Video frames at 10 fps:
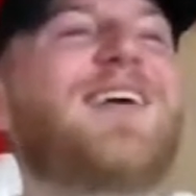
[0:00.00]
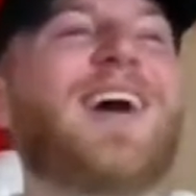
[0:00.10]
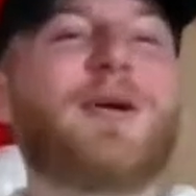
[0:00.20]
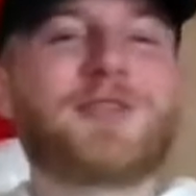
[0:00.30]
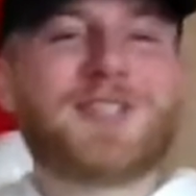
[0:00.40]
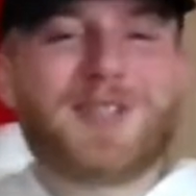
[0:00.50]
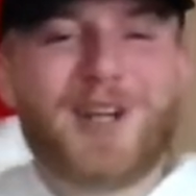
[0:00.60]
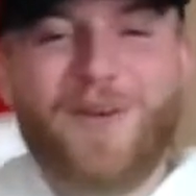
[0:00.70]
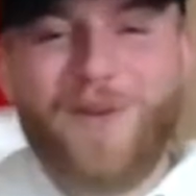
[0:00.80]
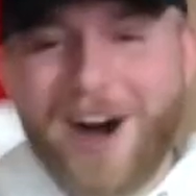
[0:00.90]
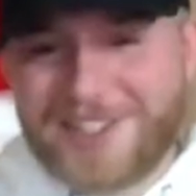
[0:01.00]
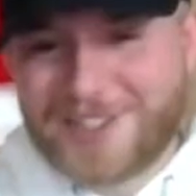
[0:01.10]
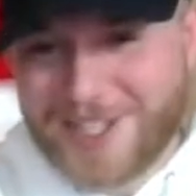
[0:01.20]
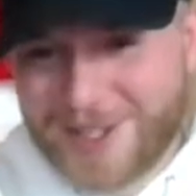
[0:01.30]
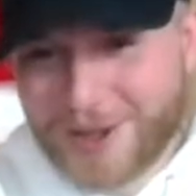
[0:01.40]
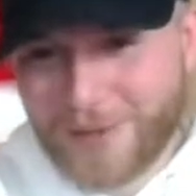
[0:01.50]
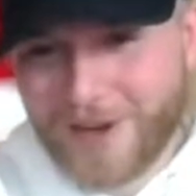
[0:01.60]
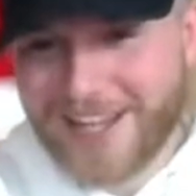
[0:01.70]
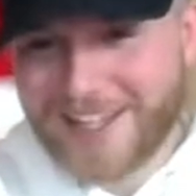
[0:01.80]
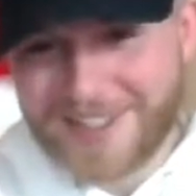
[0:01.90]
I wasn't gonna watch it either
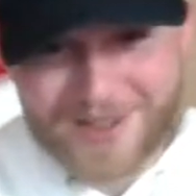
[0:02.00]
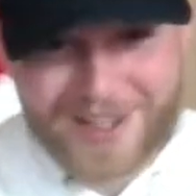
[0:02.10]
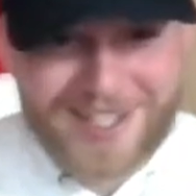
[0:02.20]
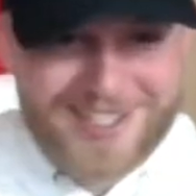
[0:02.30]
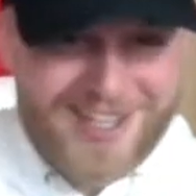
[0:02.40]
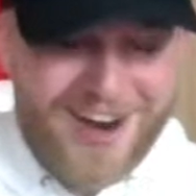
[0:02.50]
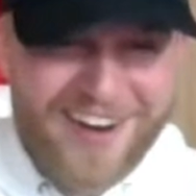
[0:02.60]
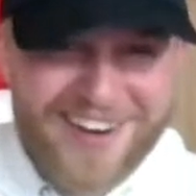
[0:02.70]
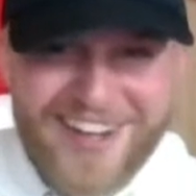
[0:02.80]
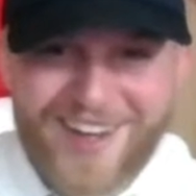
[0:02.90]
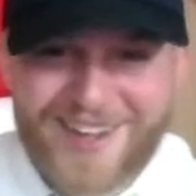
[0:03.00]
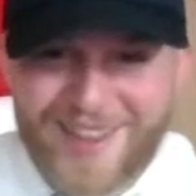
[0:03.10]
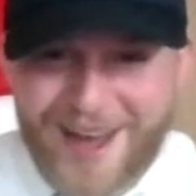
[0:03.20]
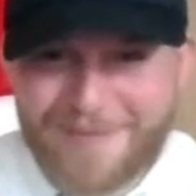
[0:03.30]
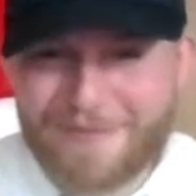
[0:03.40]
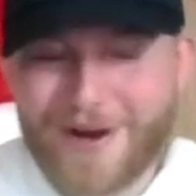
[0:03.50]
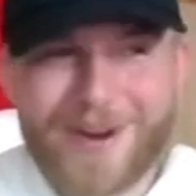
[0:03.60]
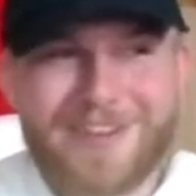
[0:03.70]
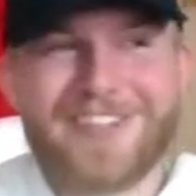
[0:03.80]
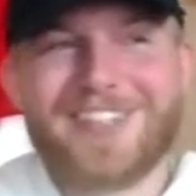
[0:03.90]
way, so I just turned on to that
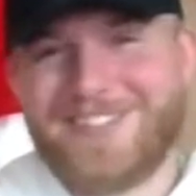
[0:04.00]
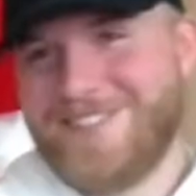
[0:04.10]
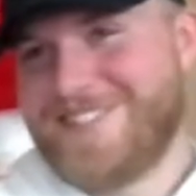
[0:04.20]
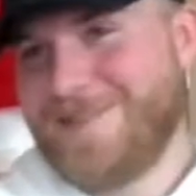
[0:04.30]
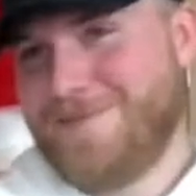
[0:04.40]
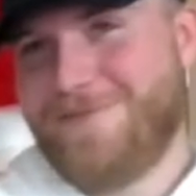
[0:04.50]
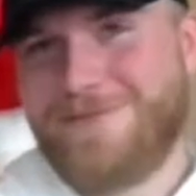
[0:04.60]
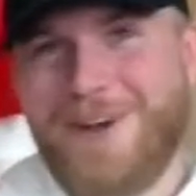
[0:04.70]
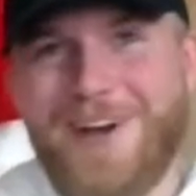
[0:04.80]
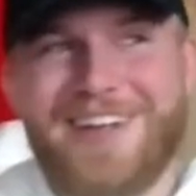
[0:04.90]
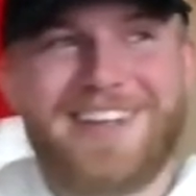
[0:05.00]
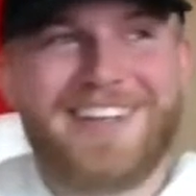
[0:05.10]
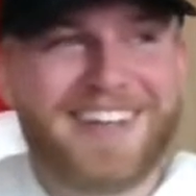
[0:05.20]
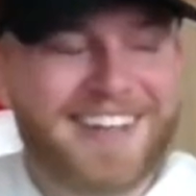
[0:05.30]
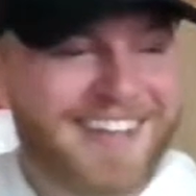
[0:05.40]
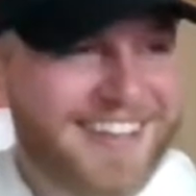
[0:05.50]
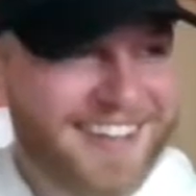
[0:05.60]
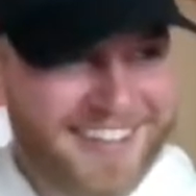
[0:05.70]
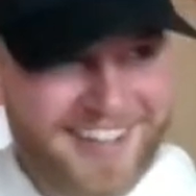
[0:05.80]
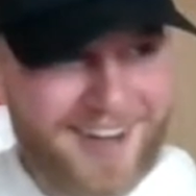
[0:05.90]
part of it, and I was like, "Fuck,
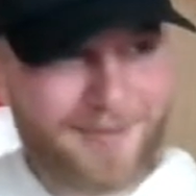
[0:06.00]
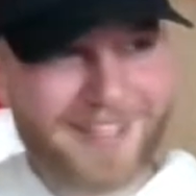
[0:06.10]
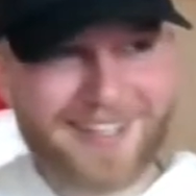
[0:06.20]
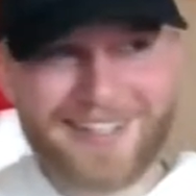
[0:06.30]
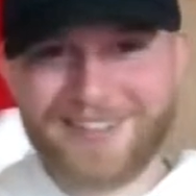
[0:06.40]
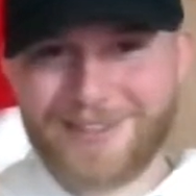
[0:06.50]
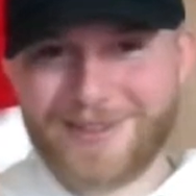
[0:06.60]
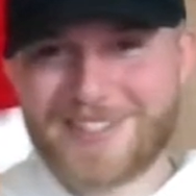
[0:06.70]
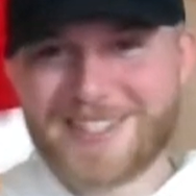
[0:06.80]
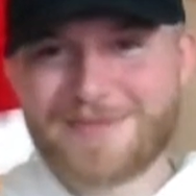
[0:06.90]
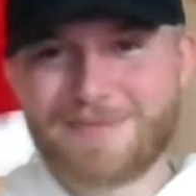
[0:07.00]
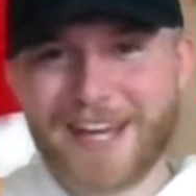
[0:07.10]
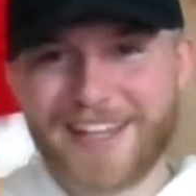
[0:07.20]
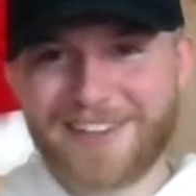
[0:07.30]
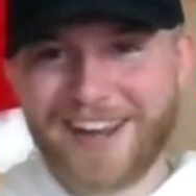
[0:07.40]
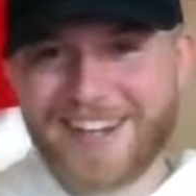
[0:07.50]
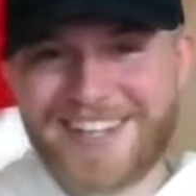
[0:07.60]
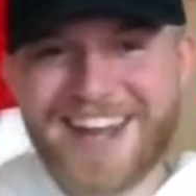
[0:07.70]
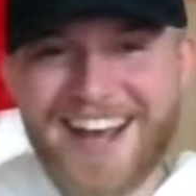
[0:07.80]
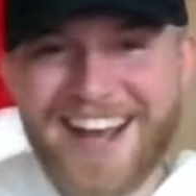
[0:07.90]
I'm gonna lose this bet right
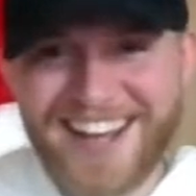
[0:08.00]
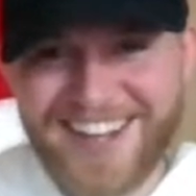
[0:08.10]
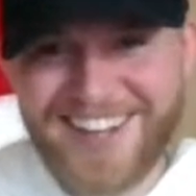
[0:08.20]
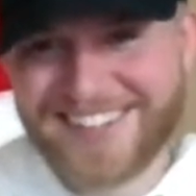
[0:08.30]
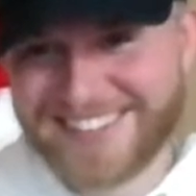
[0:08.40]
now."